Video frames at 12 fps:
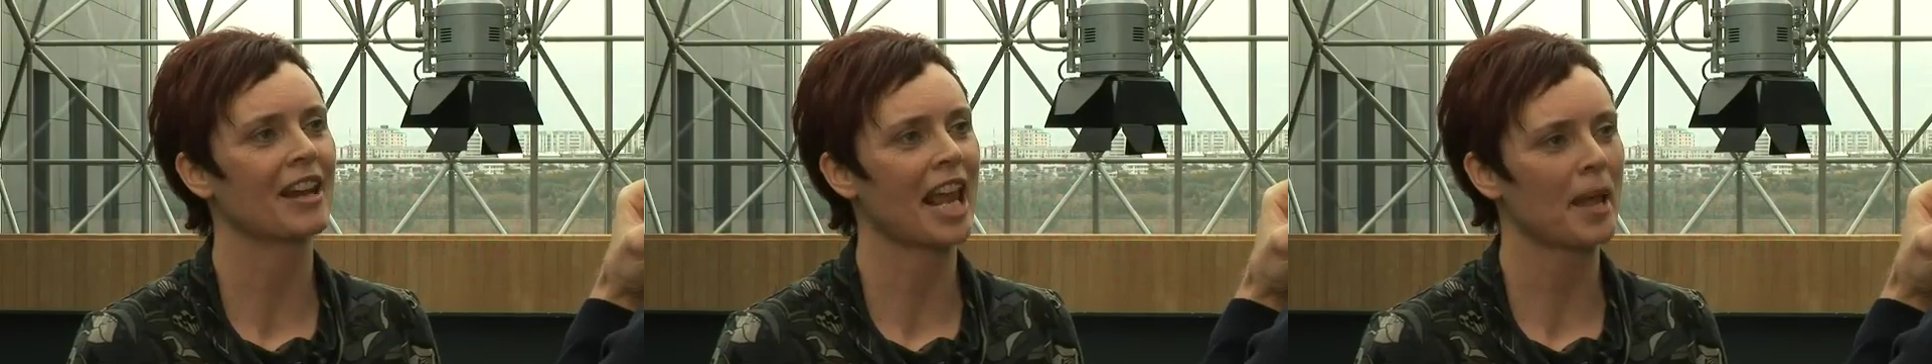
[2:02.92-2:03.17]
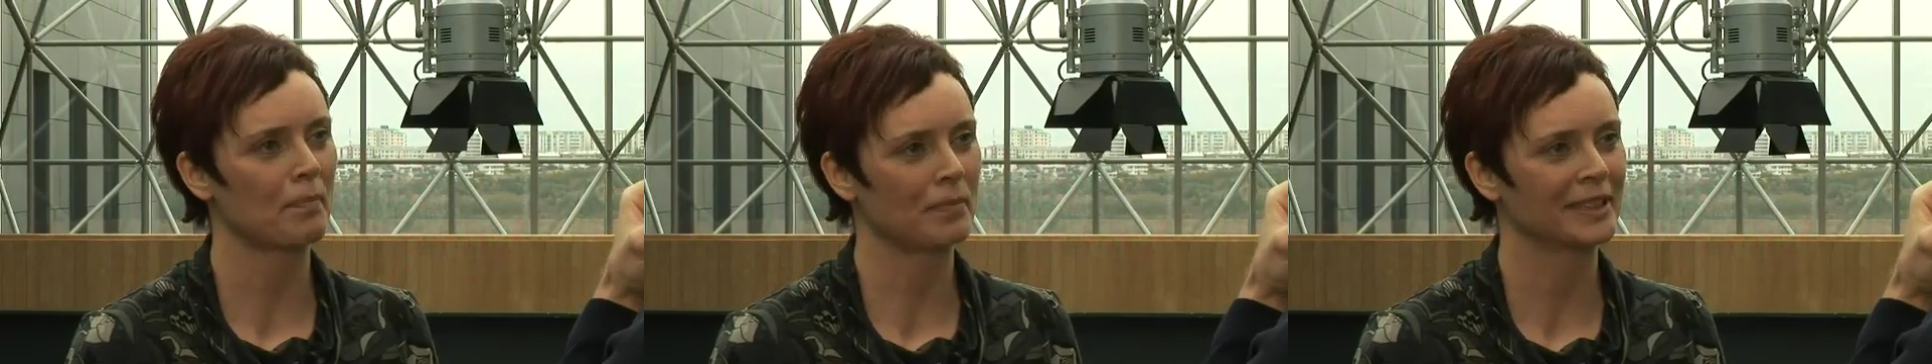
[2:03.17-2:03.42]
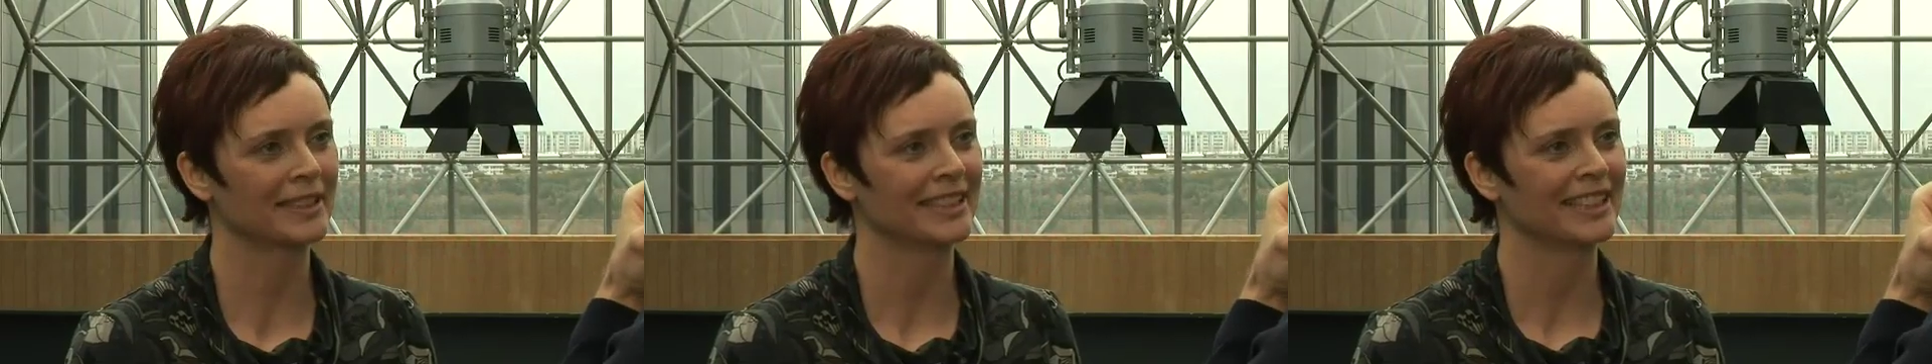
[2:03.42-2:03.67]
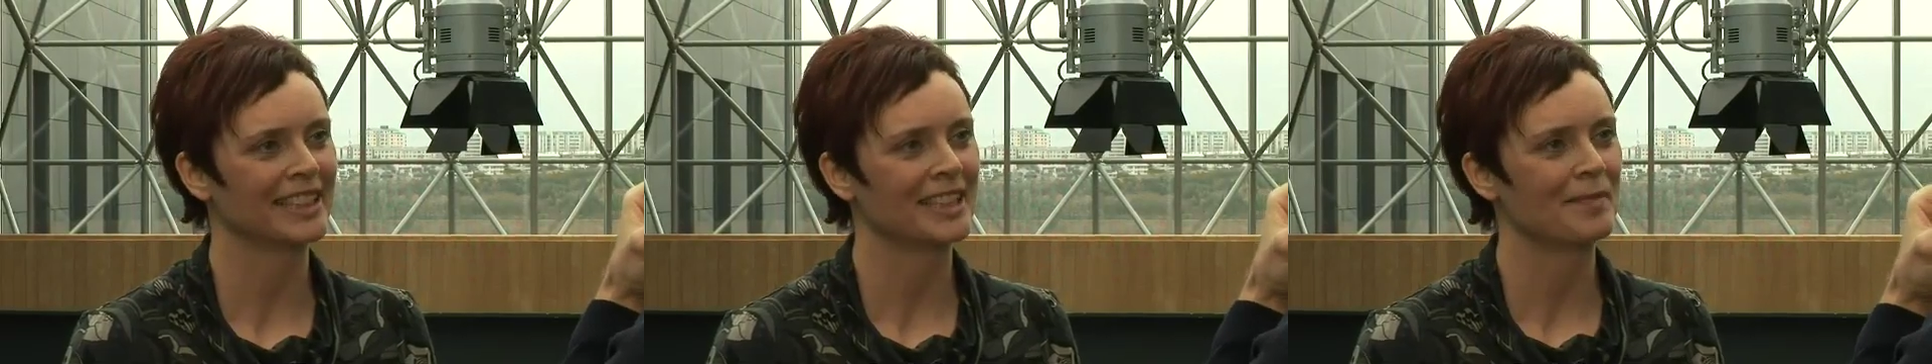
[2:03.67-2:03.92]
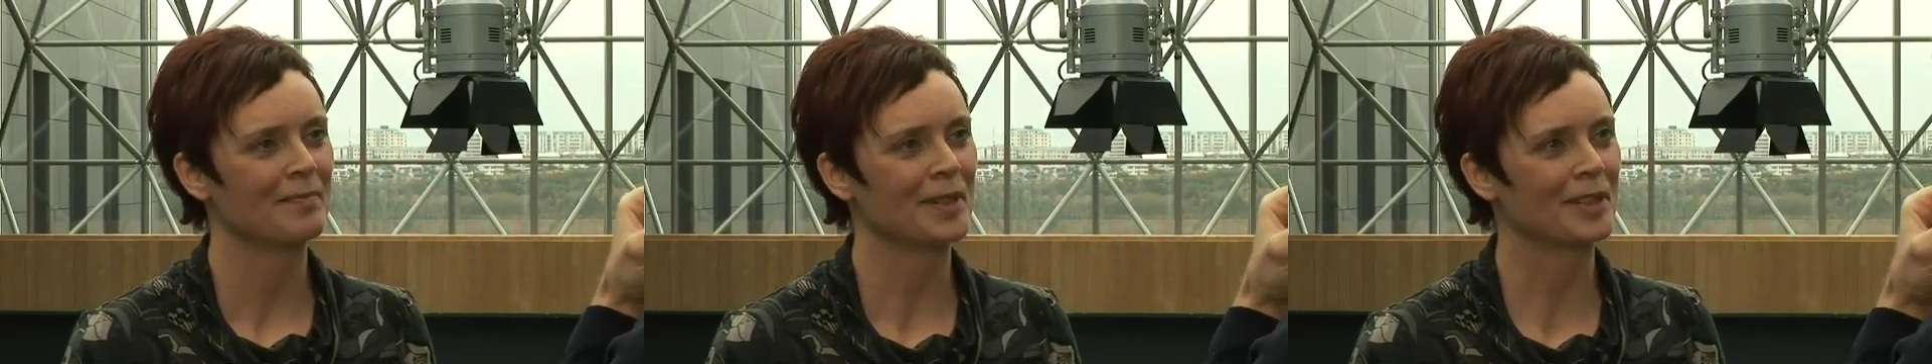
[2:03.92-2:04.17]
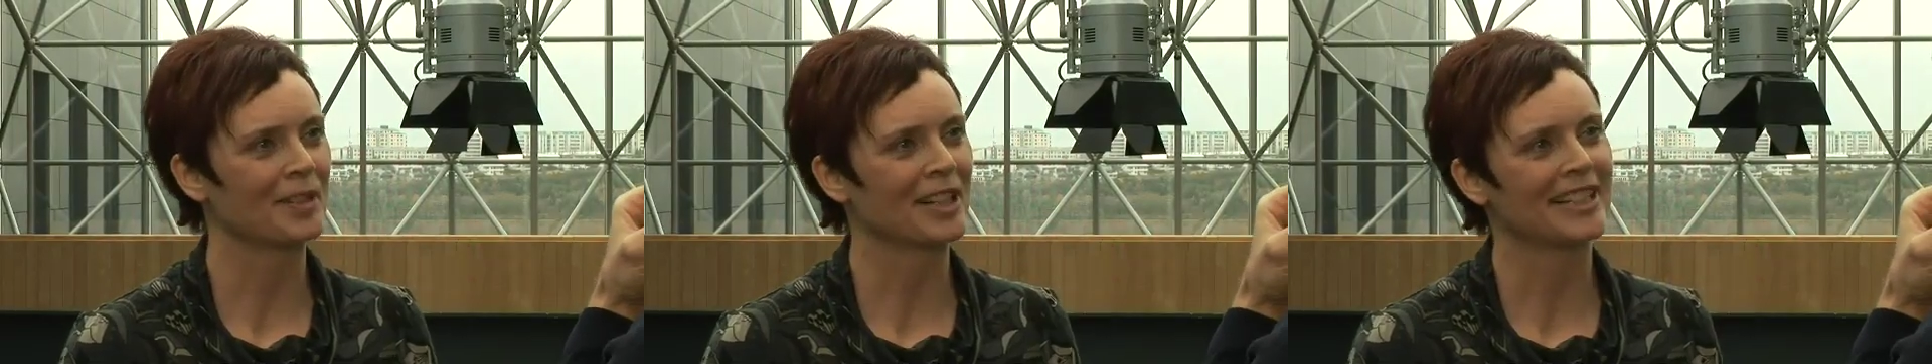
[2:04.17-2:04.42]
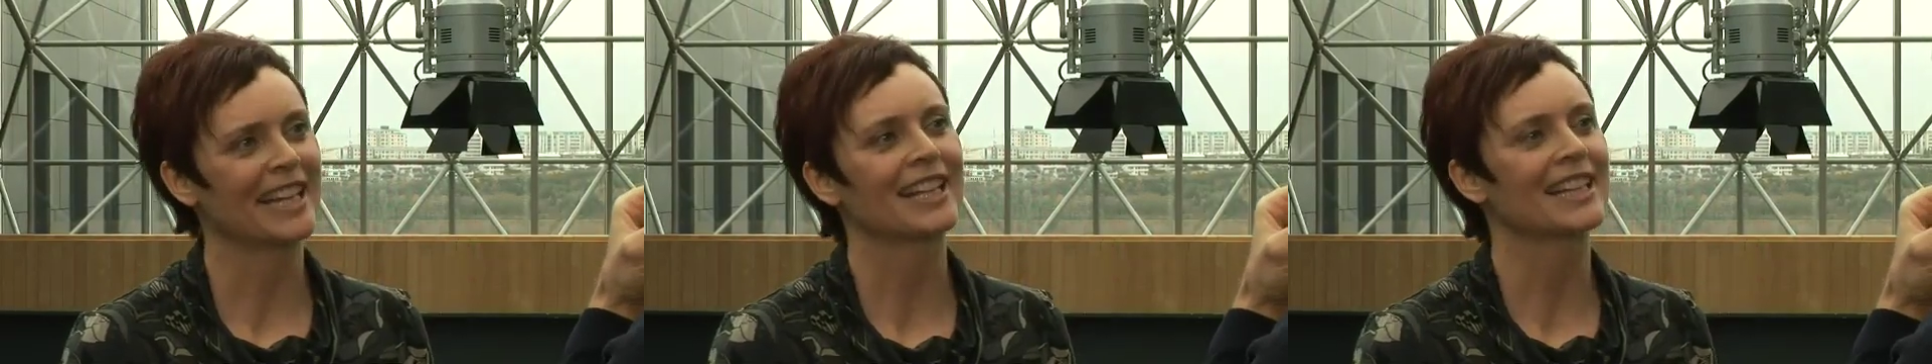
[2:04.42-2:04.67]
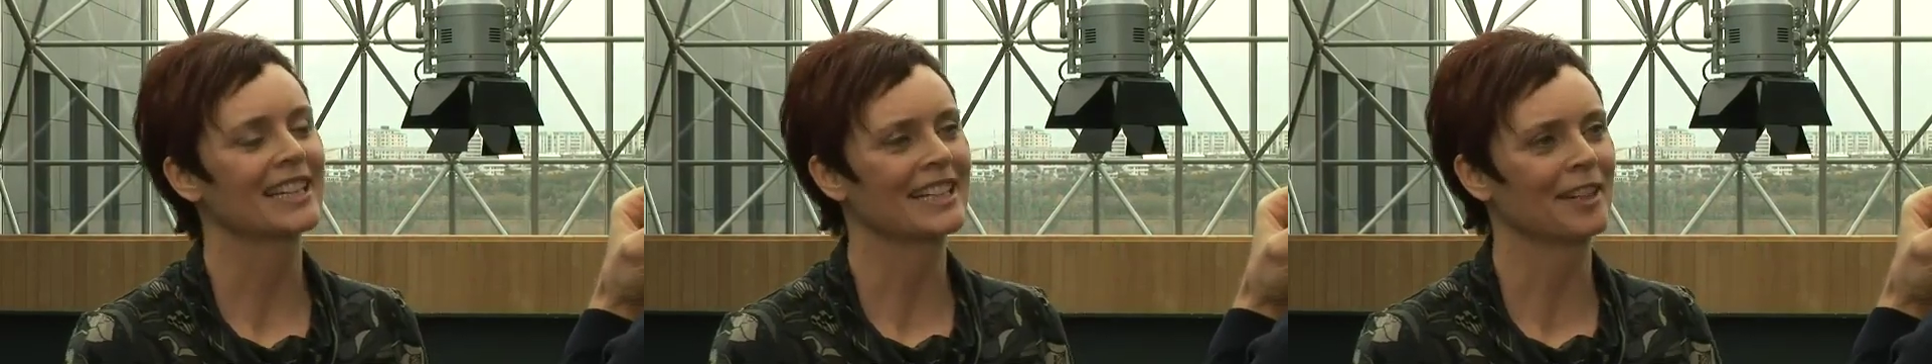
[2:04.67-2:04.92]
the lab, but we are
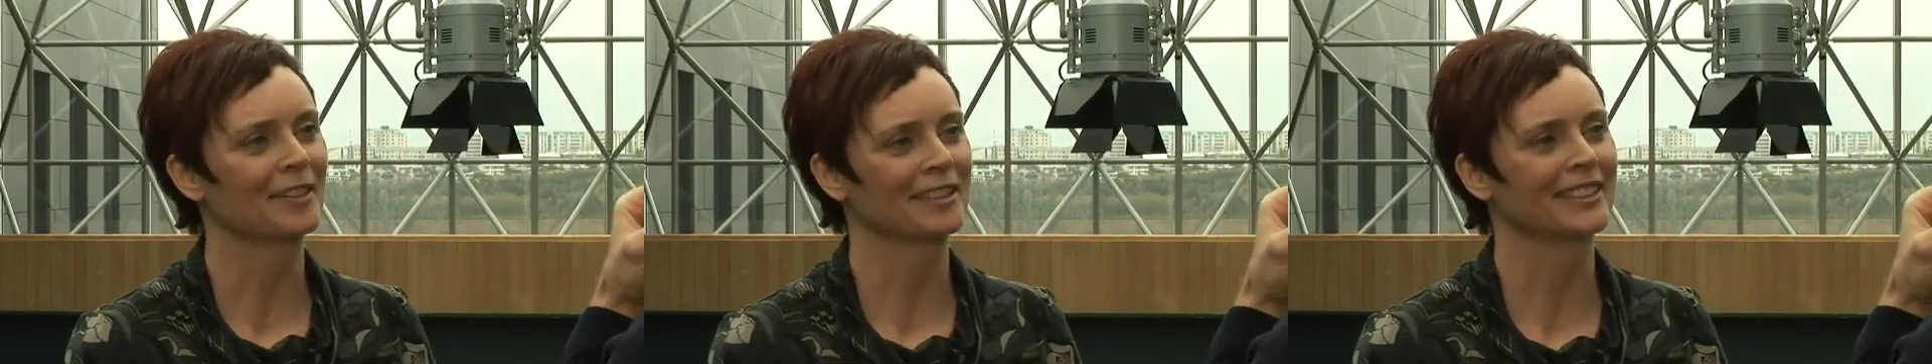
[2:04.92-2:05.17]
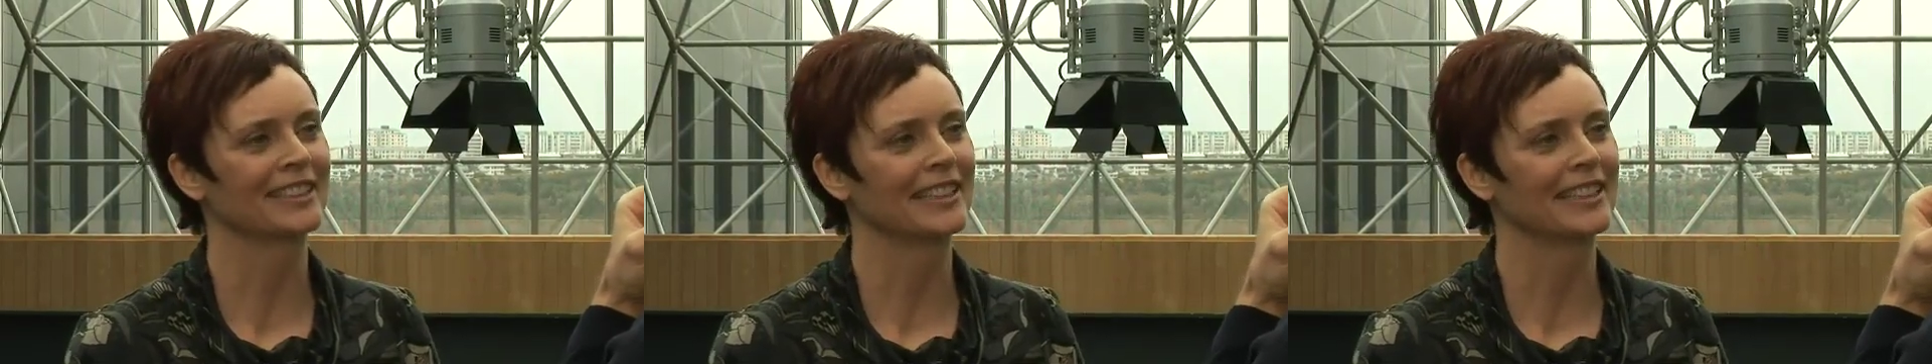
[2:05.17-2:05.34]
taking it out